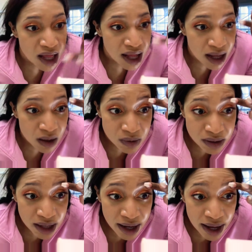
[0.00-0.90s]
How
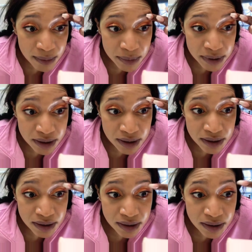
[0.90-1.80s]
did that happen?
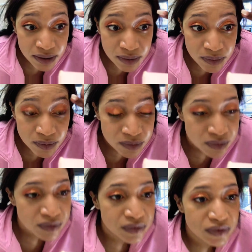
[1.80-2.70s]

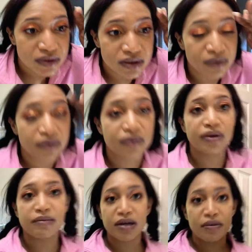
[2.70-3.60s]
So
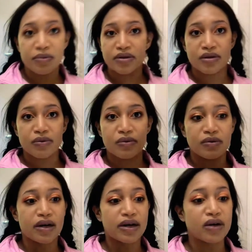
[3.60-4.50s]
annoying. Makeup is so
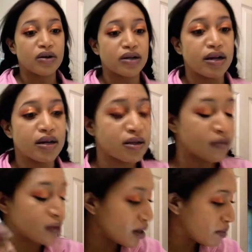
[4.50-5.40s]
irritating
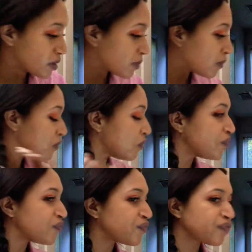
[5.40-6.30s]
sometimes.
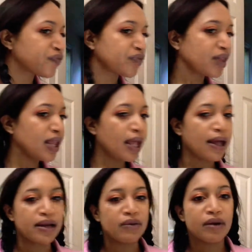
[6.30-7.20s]

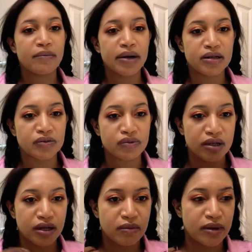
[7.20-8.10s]
Anyway, my hair's
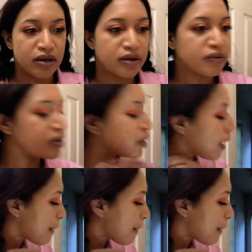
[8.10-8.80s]
really getting on my nerves.